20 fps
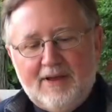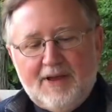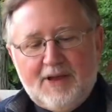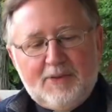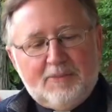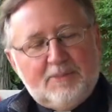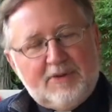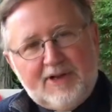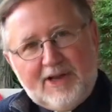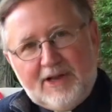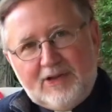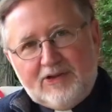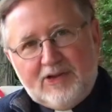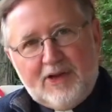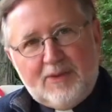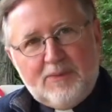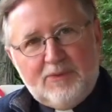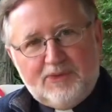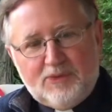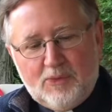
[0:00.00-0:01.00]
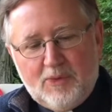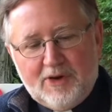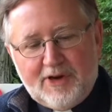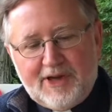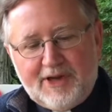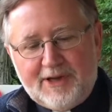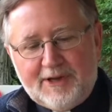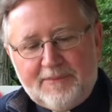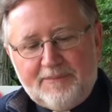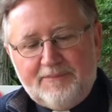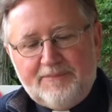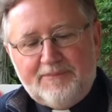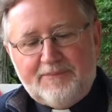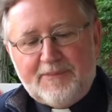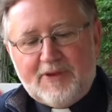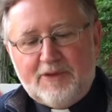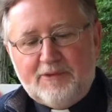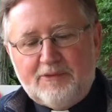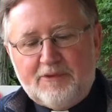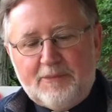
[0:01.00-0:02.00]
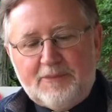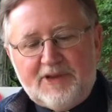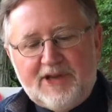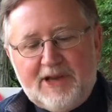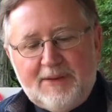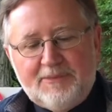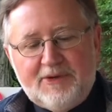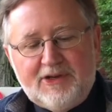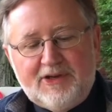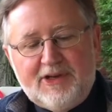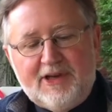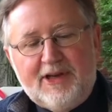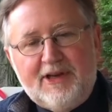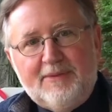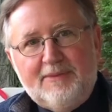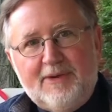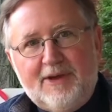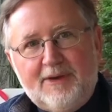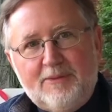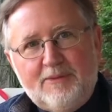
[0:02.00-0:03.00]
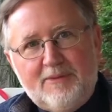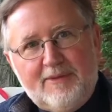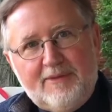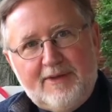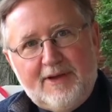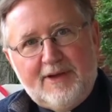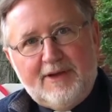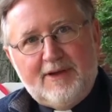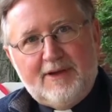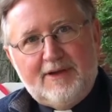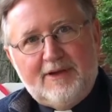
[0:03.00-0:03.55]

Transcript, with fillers: But as I was working, from time to time I would think